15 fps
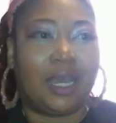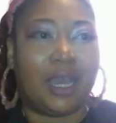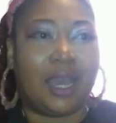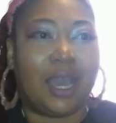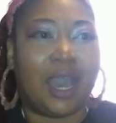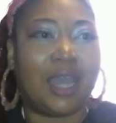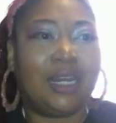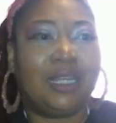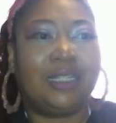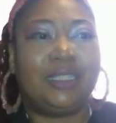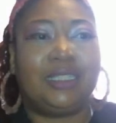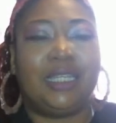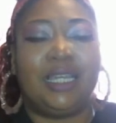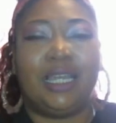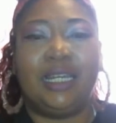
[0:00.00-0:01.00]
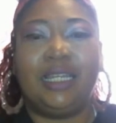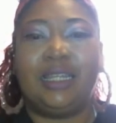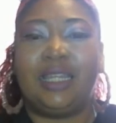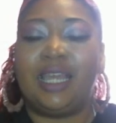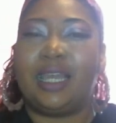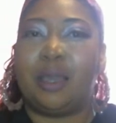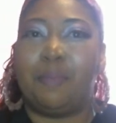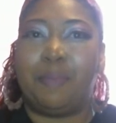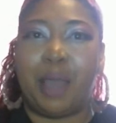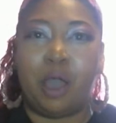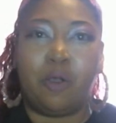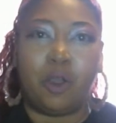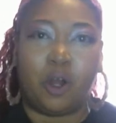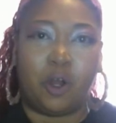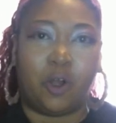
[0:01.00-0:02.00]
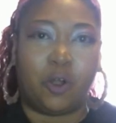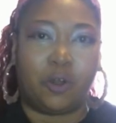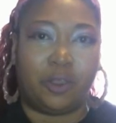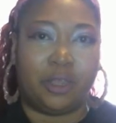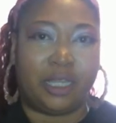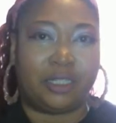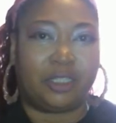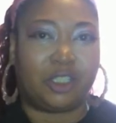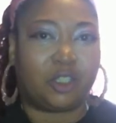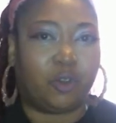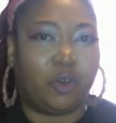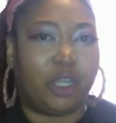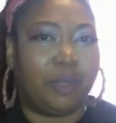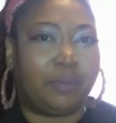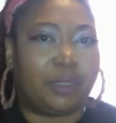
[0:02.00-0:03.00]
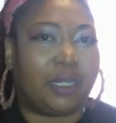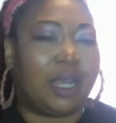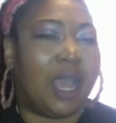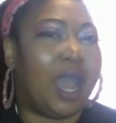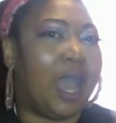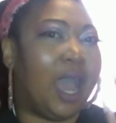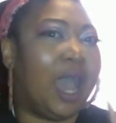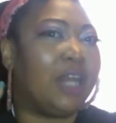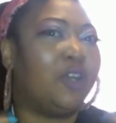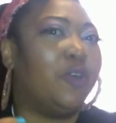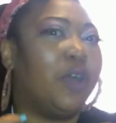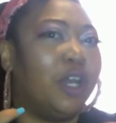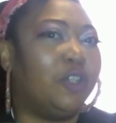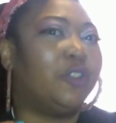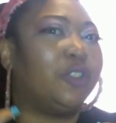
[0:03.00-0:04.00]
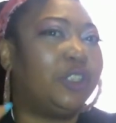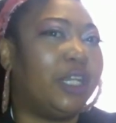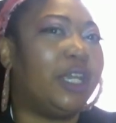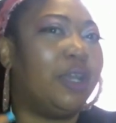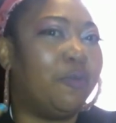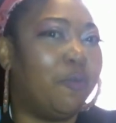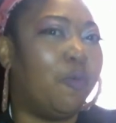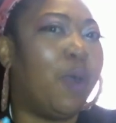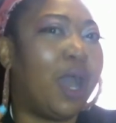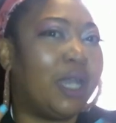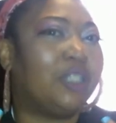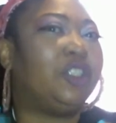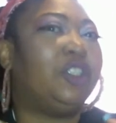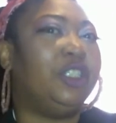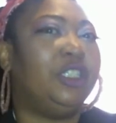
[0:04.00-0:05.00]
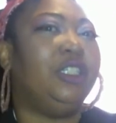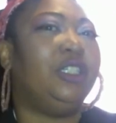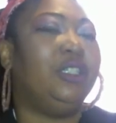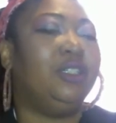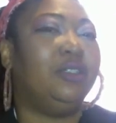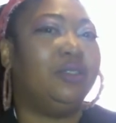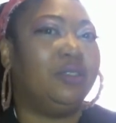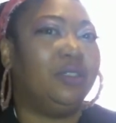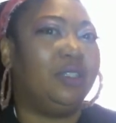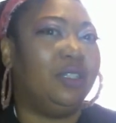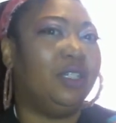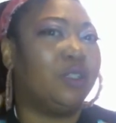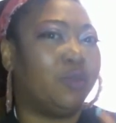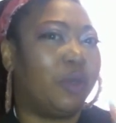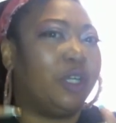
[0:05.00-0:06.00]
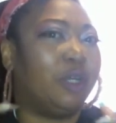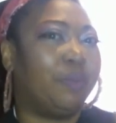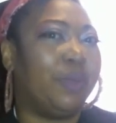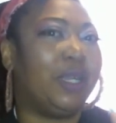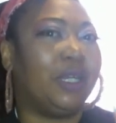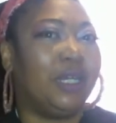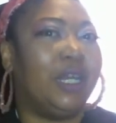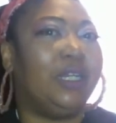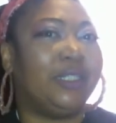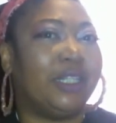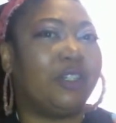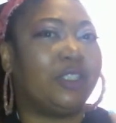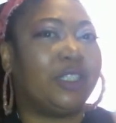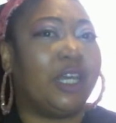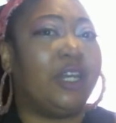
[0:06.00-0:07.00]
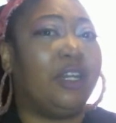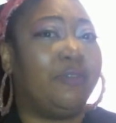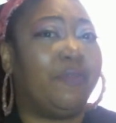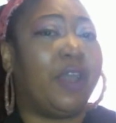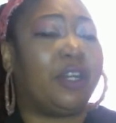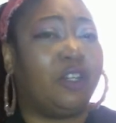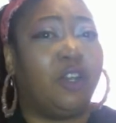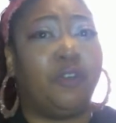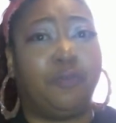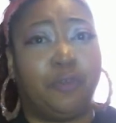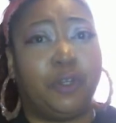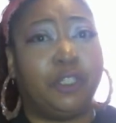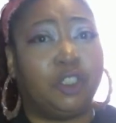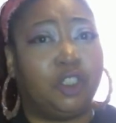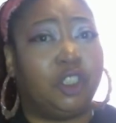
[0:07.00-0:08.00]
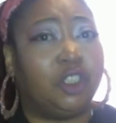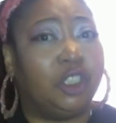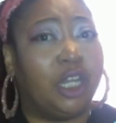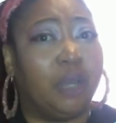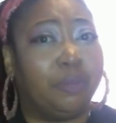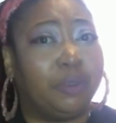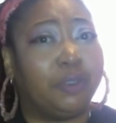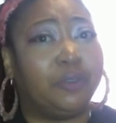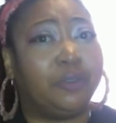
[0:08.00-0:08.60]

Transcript: I didn't see anything about her that screamed, I don't understand why she is one of the Pink Ladies, outside of the fact that her friends just dumped her.